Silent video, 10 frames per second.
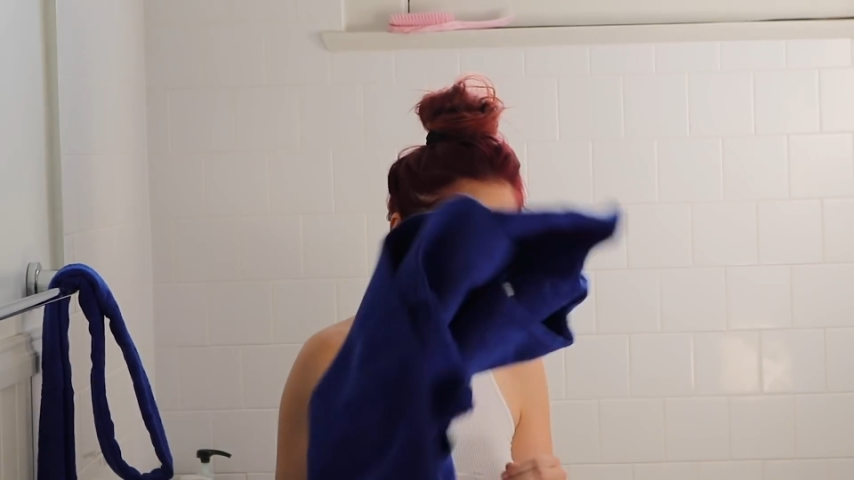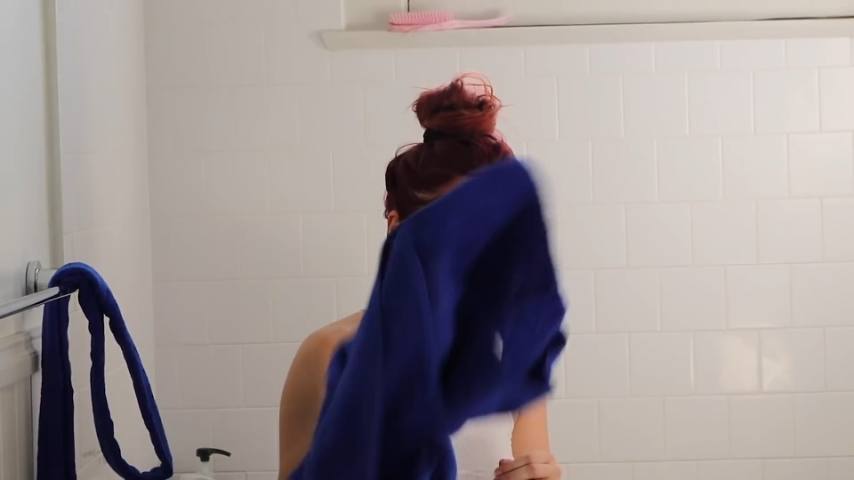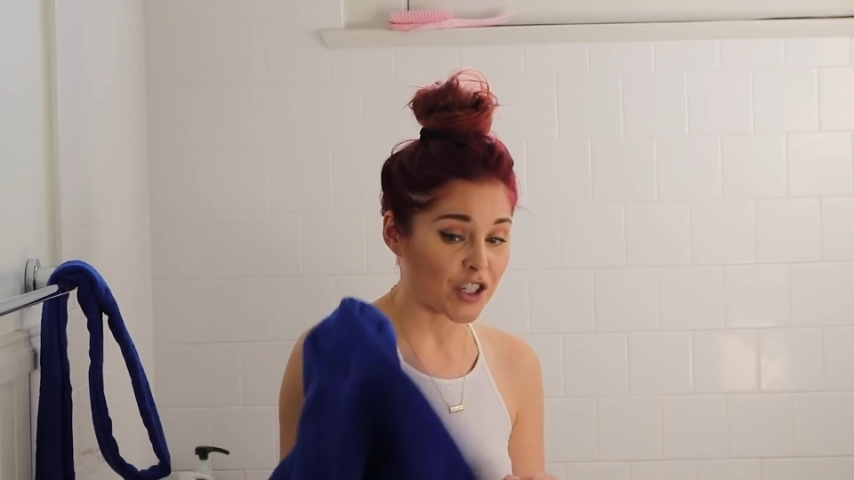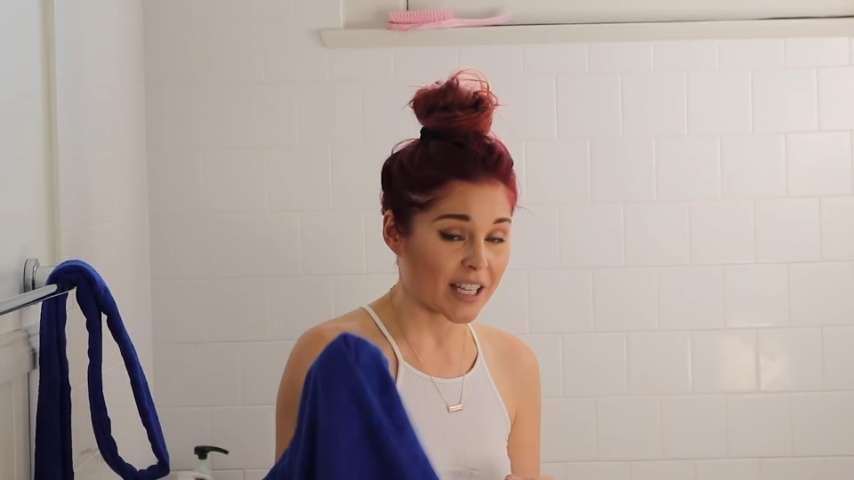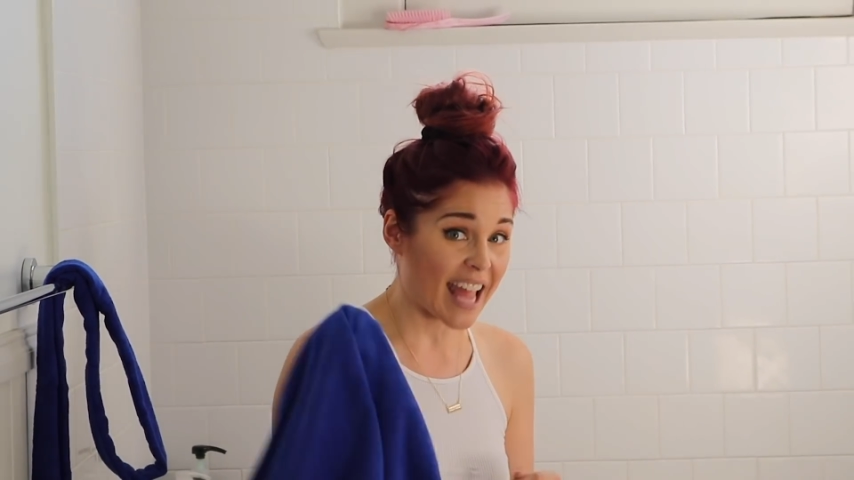
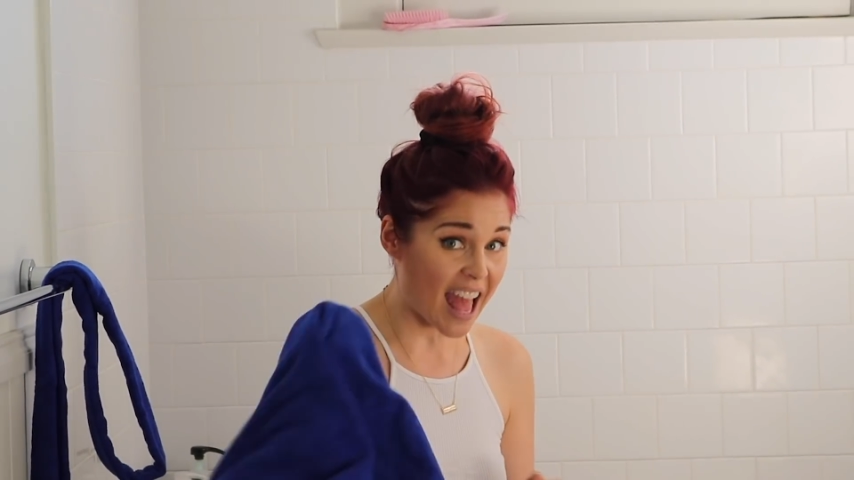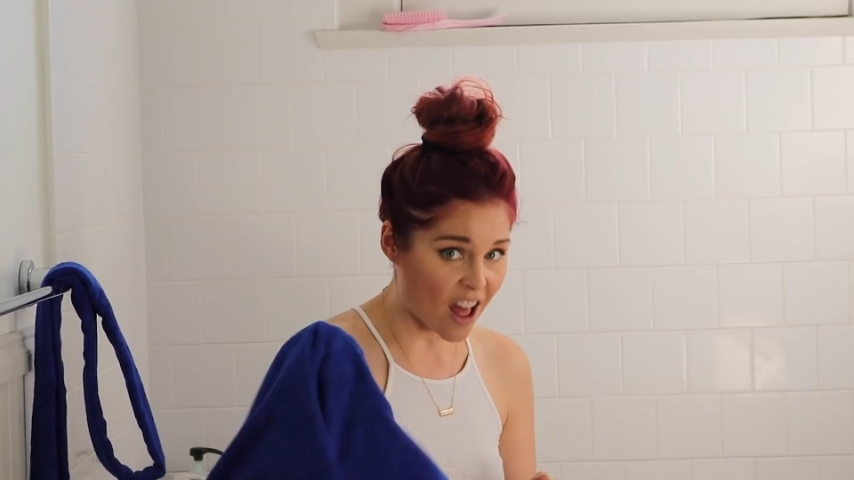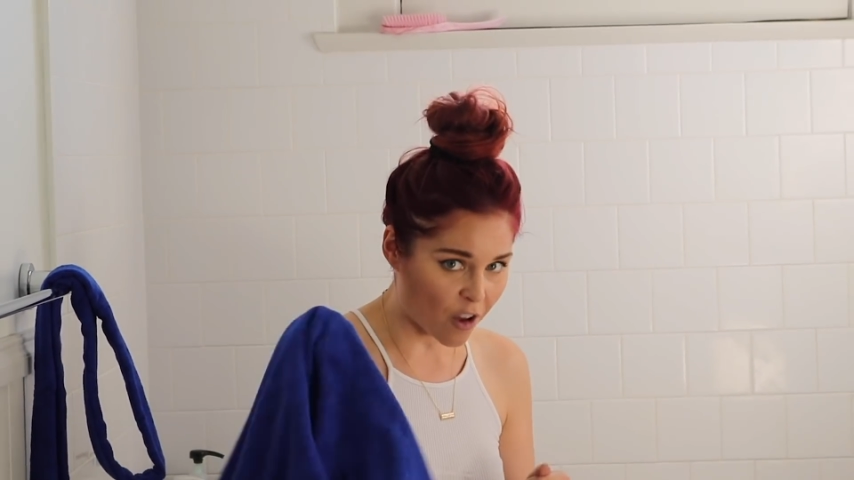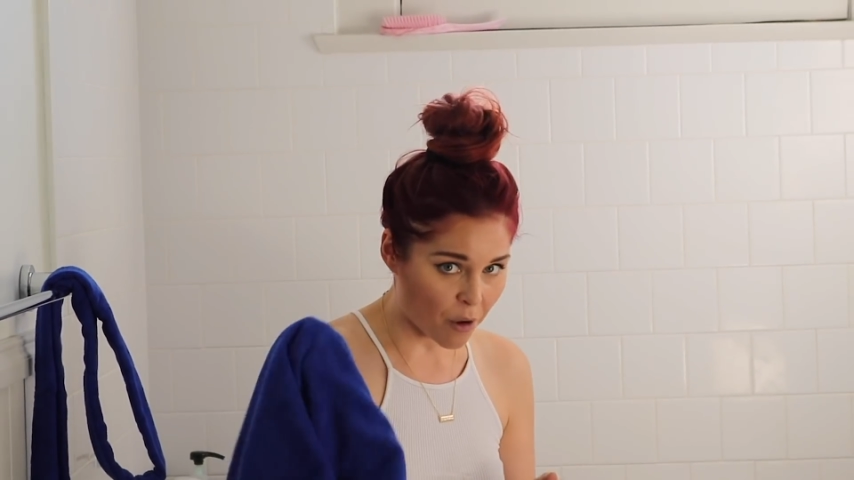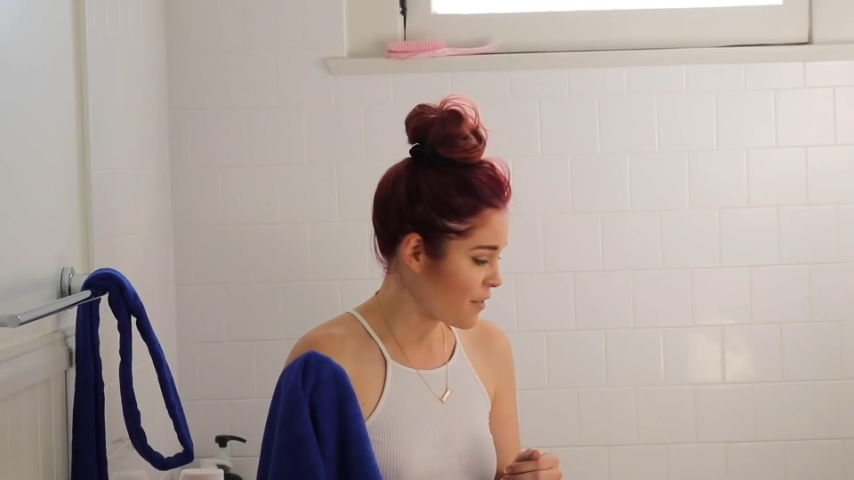actually
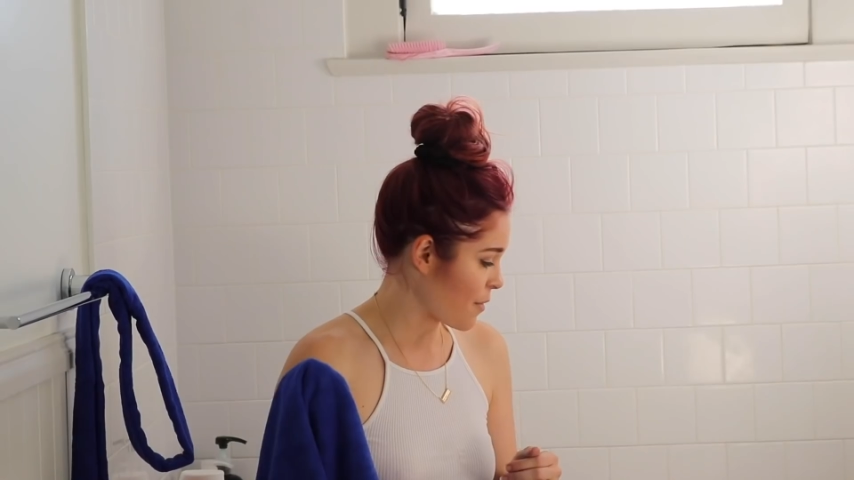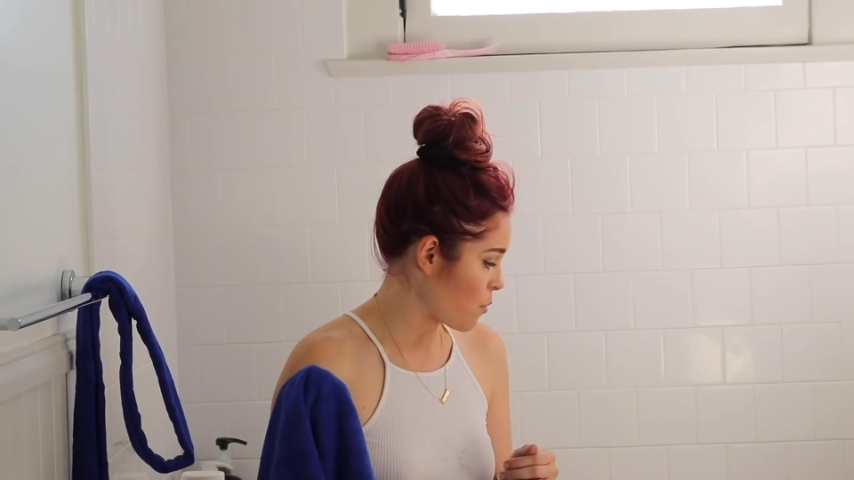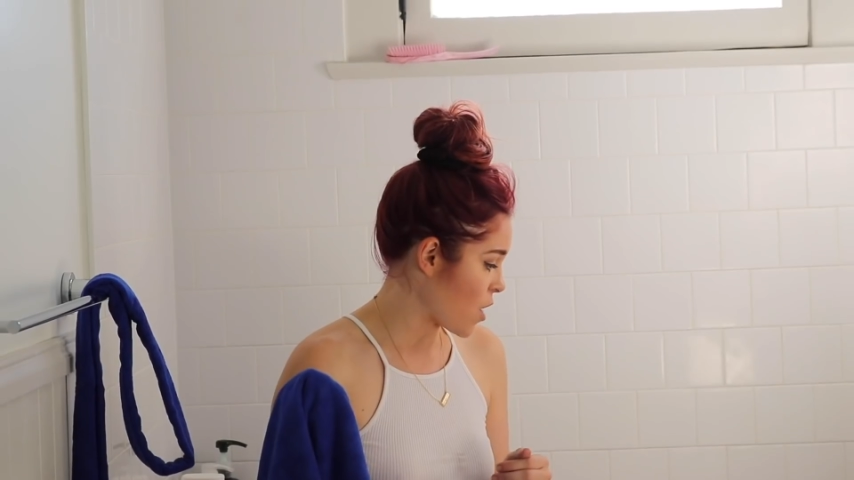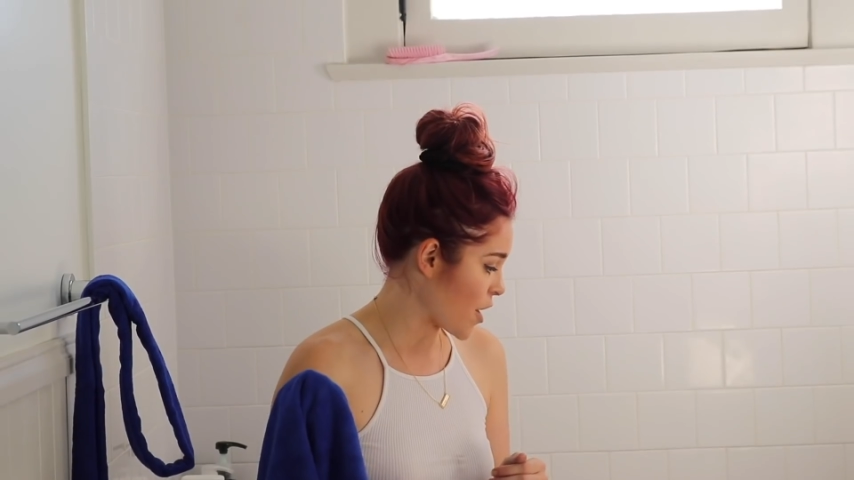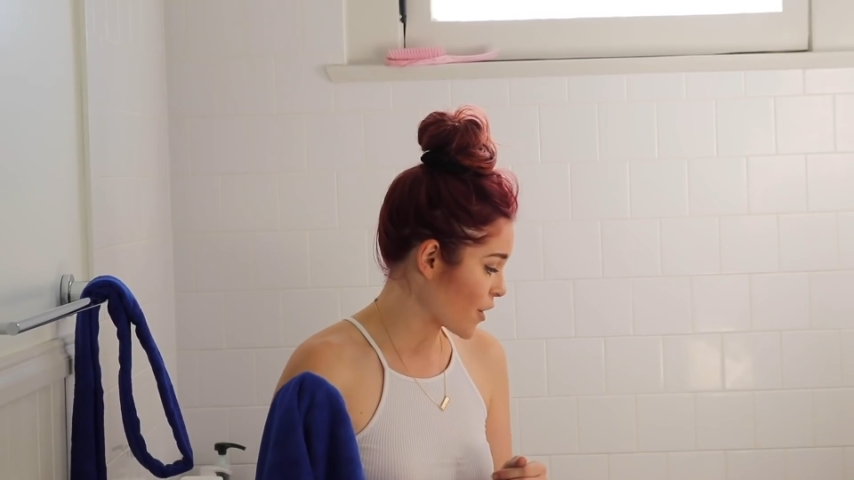help
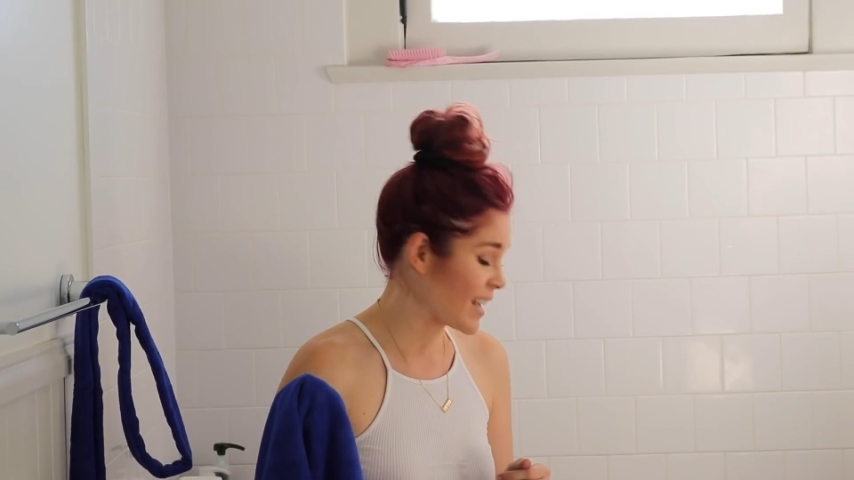from water